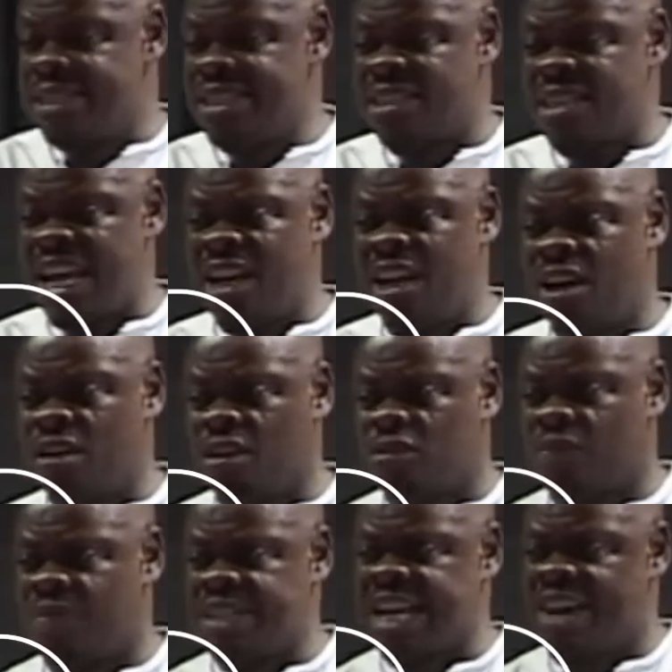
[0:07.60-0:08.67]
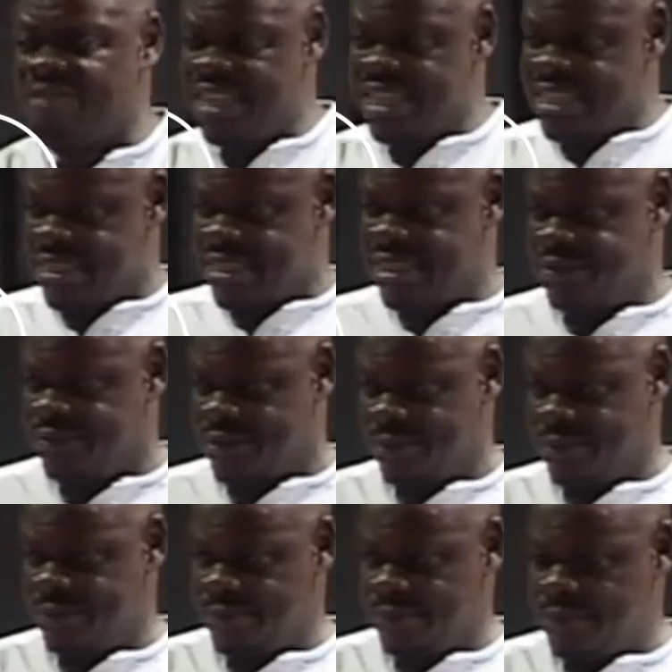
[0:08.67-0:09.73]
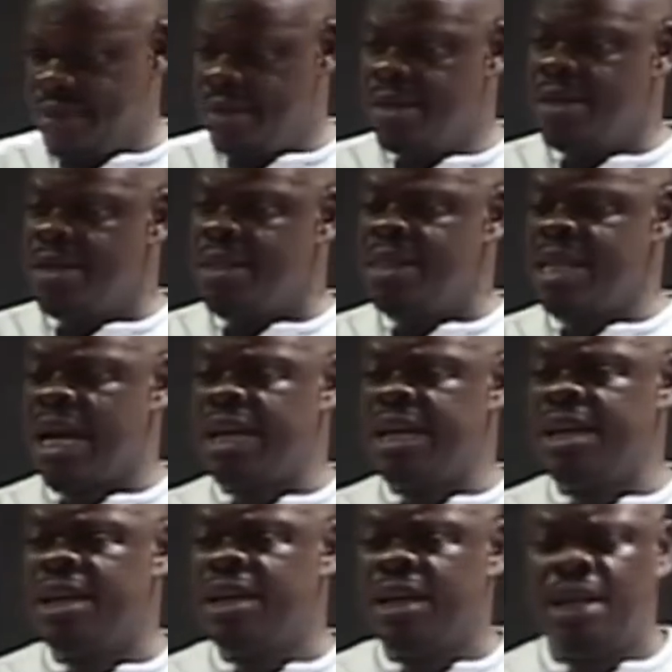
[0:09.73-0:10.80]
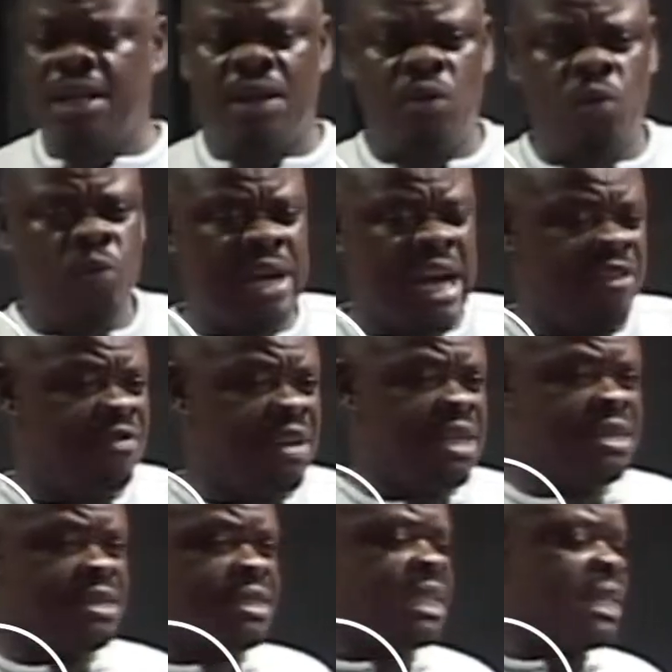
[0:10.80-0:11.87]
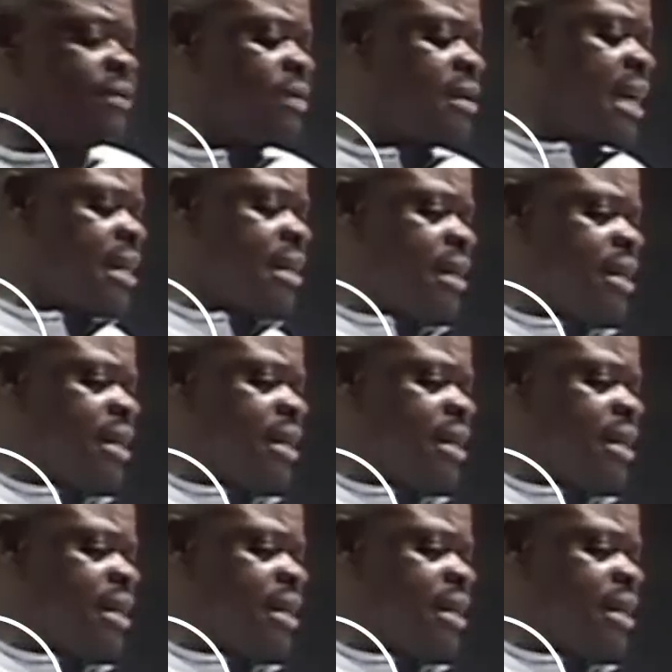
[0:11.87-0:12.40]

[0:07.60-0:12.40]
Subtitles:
things, and a lot of us have been deceived. Now, we have been deceived that